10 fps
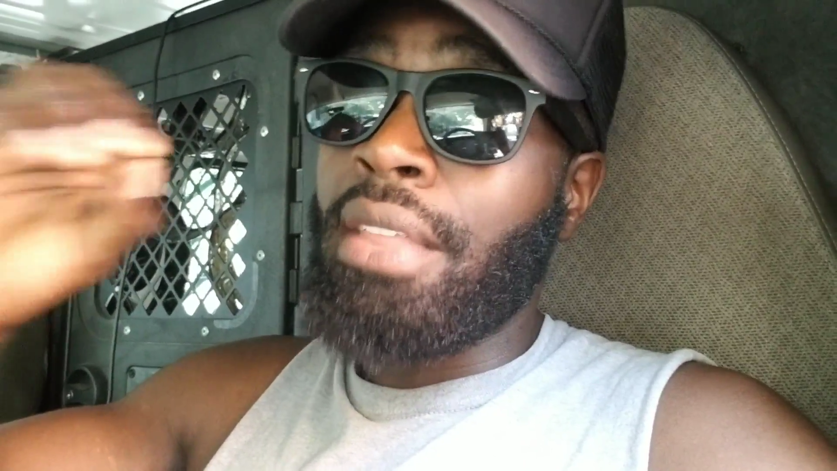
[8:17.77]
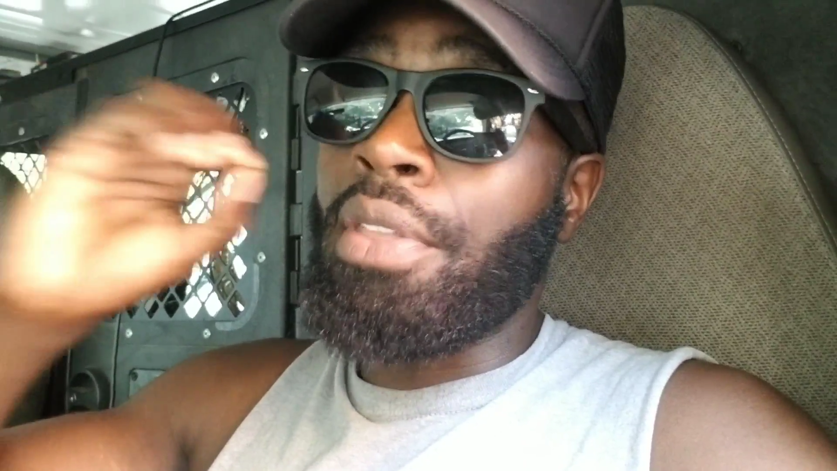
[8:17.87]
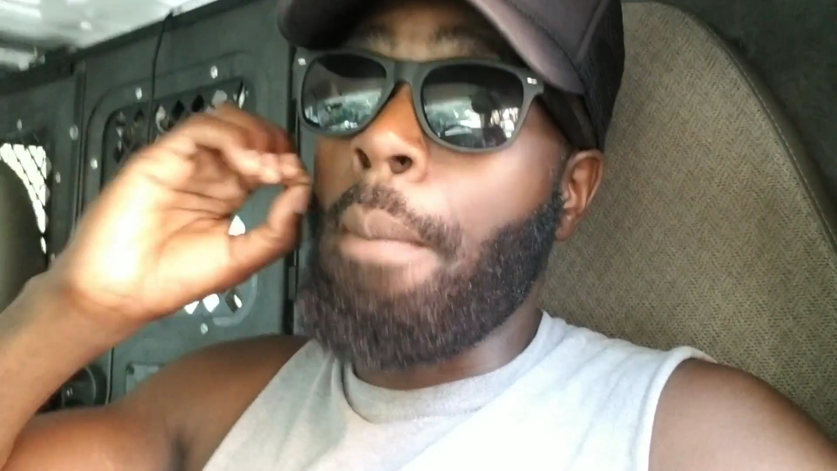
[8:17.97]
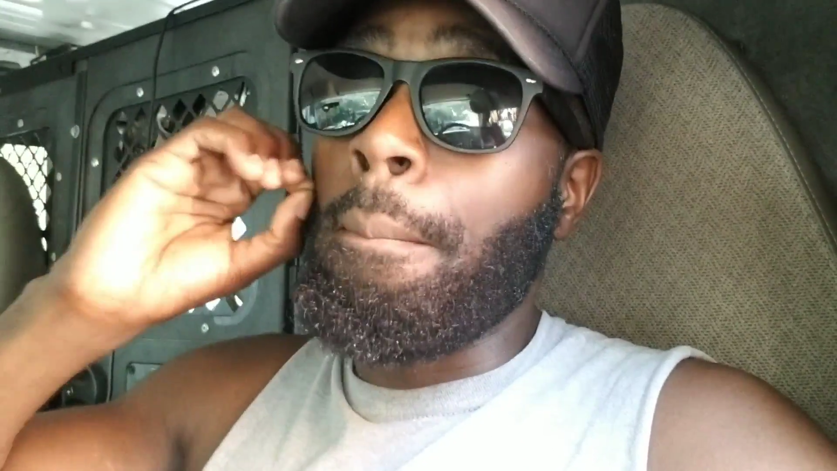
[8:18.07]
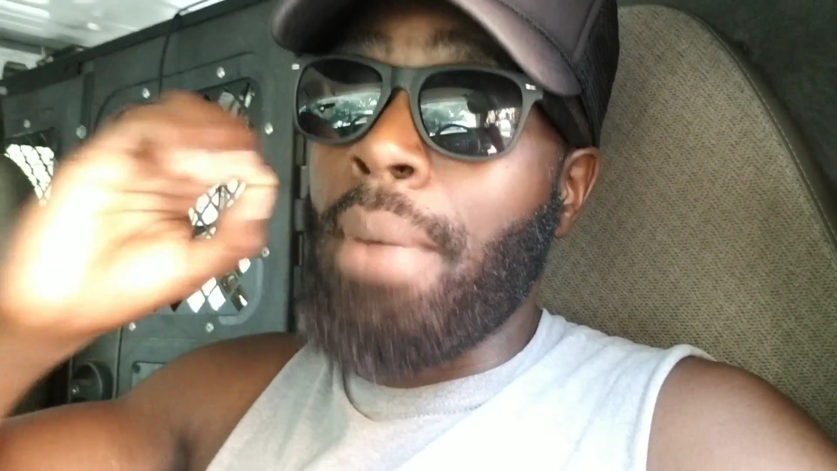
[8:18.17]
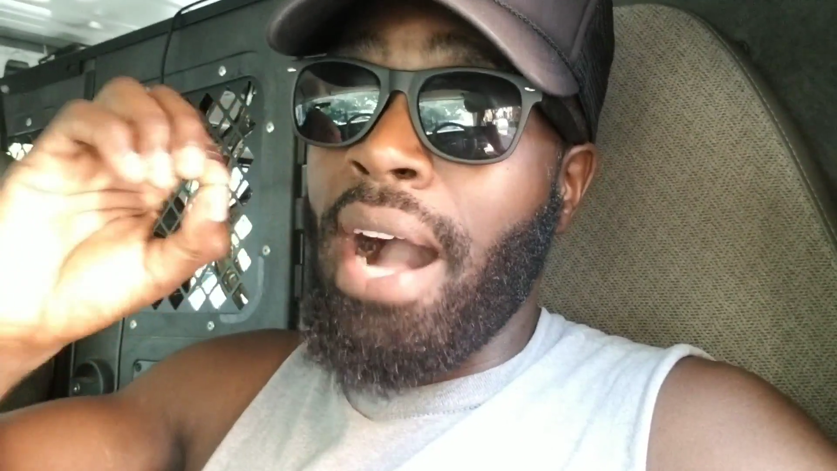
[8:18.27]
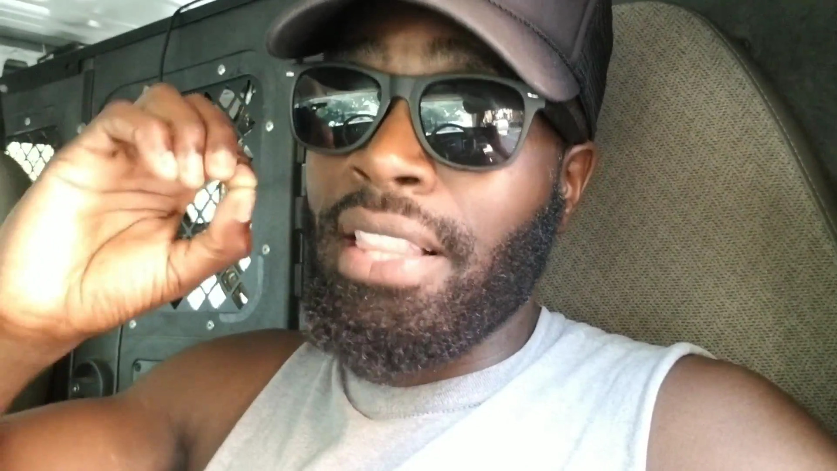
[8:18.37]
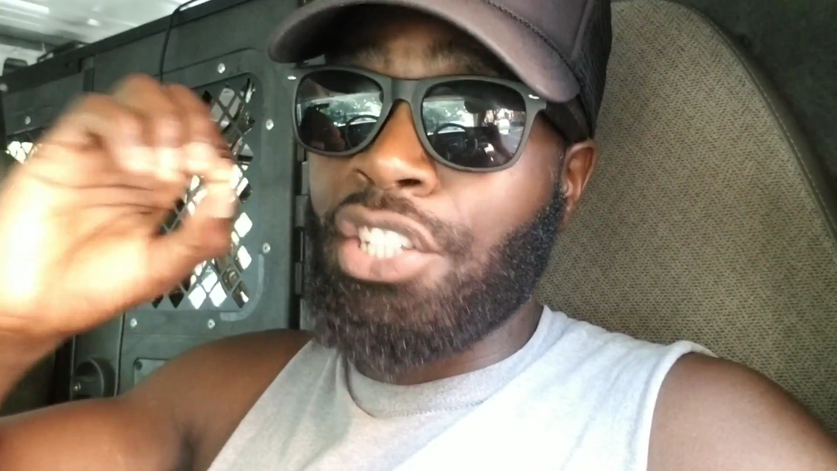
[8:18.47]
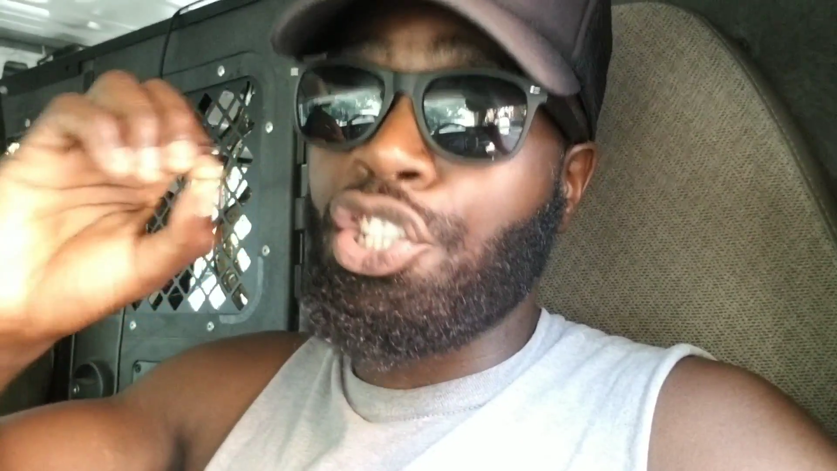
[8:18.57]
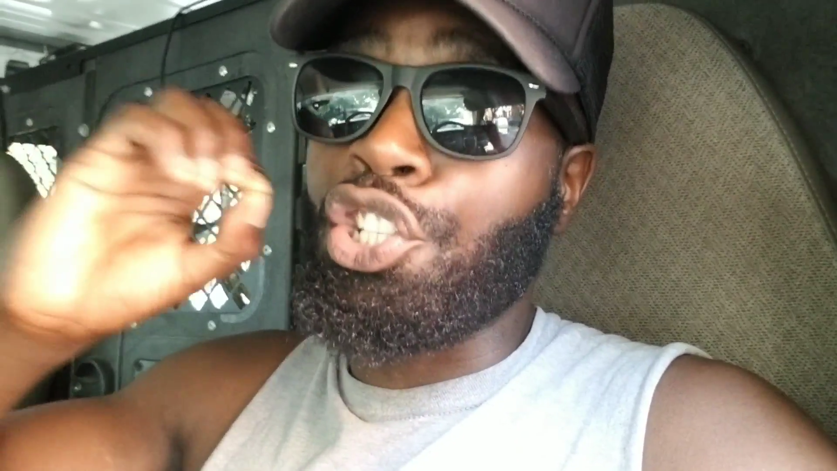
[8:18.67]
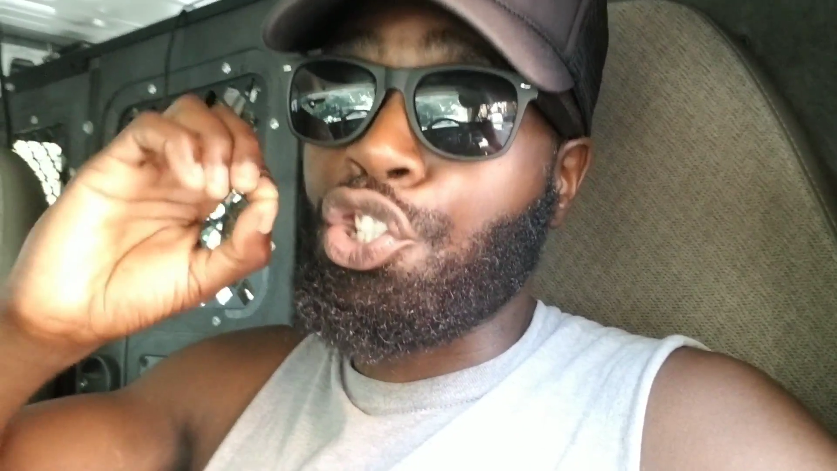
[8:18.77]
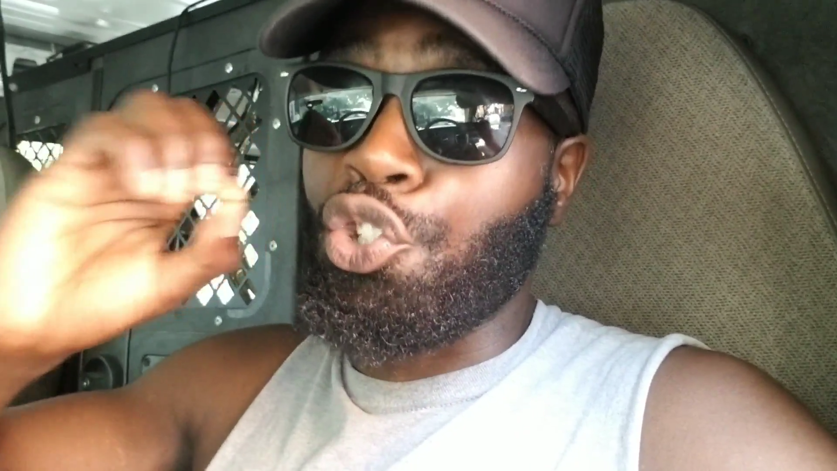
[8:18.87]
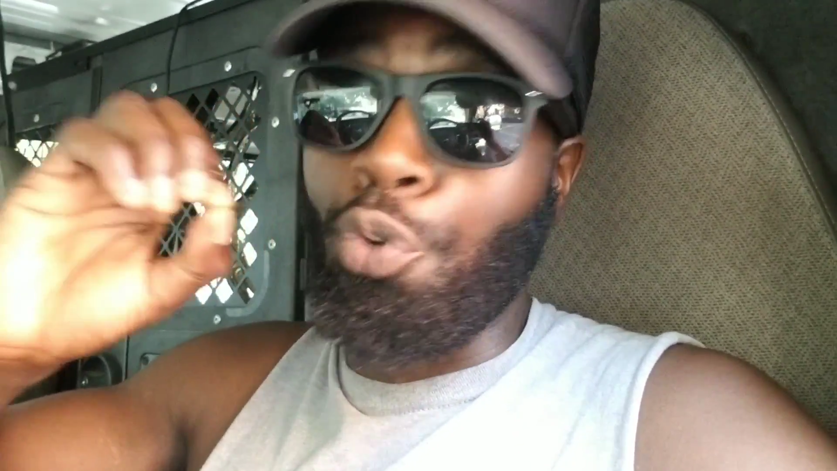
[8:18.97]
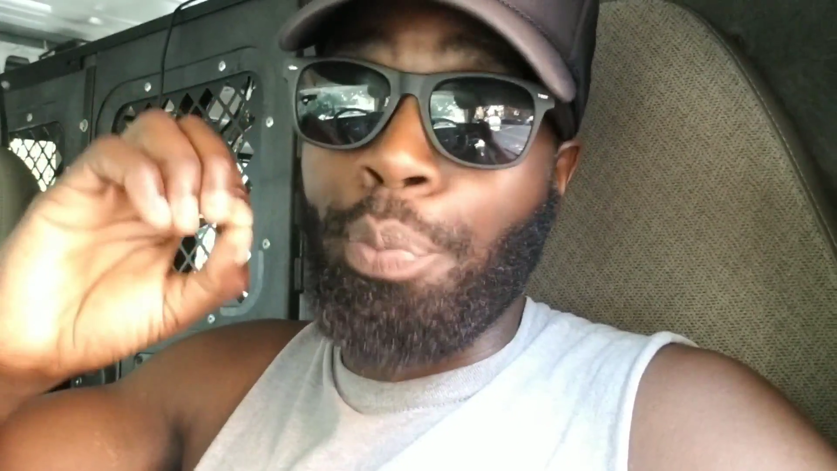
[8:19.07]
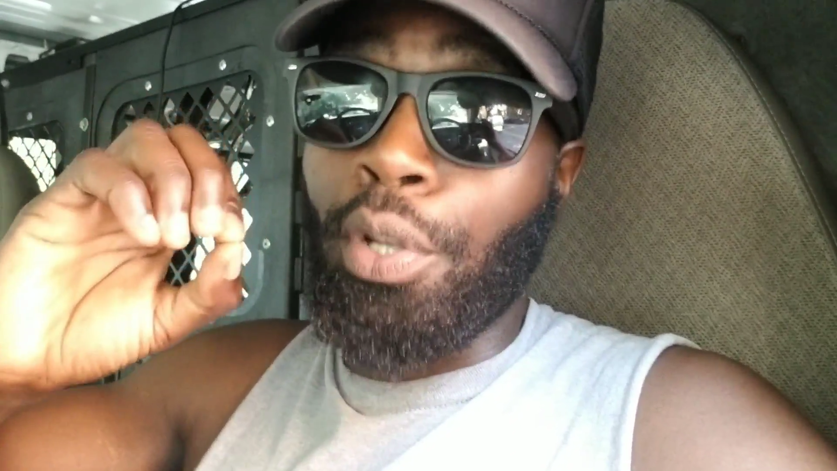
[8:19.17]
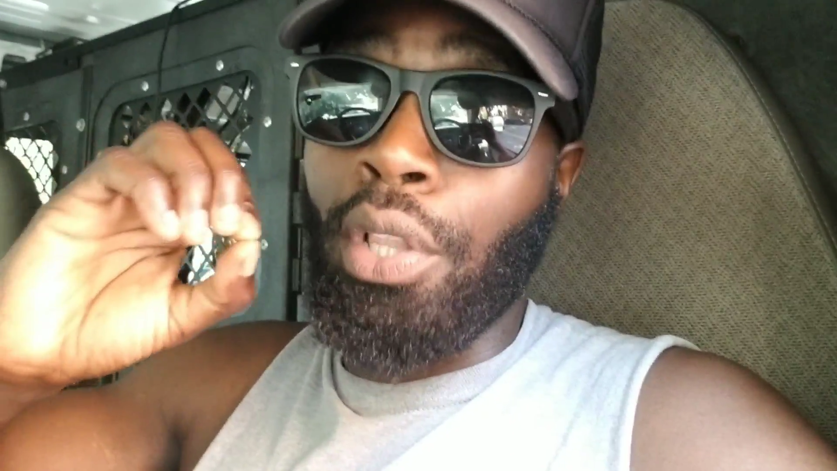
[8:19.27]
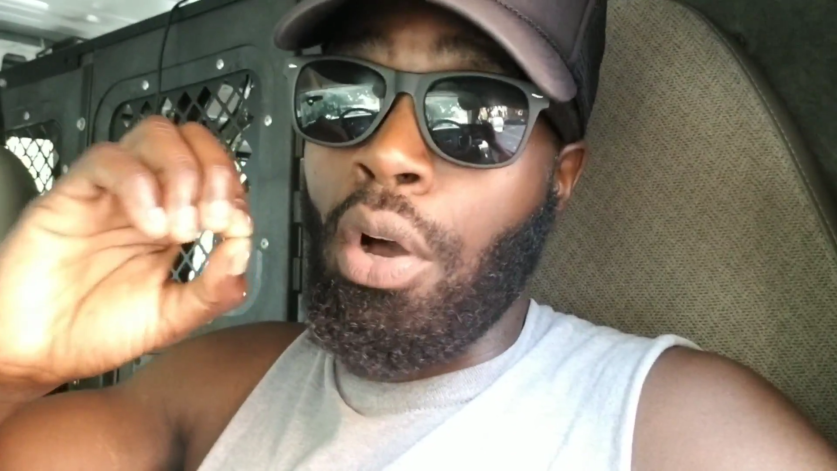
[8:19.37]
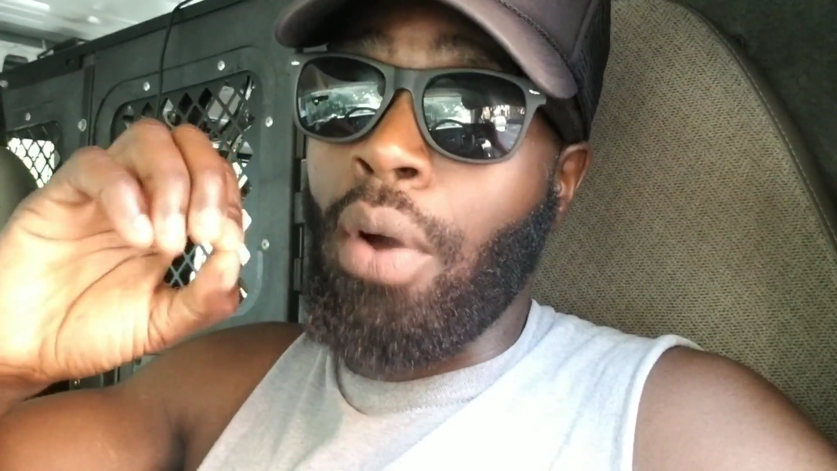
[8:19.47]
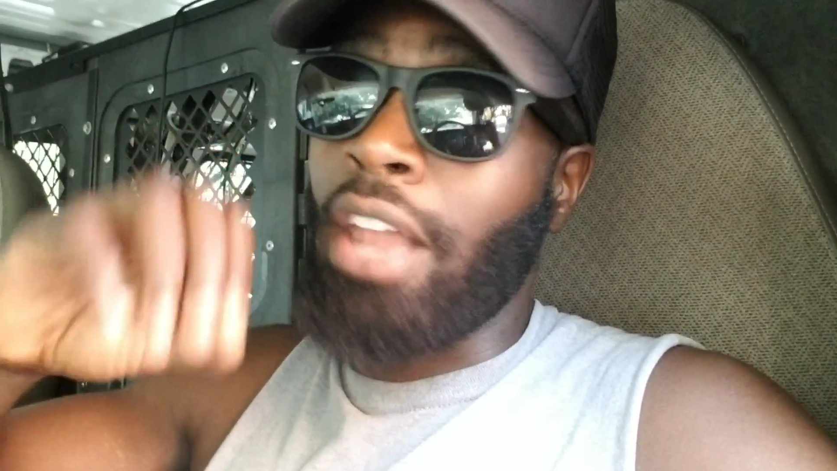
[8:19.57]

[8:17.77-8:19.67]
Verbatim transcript: the mileage is super low.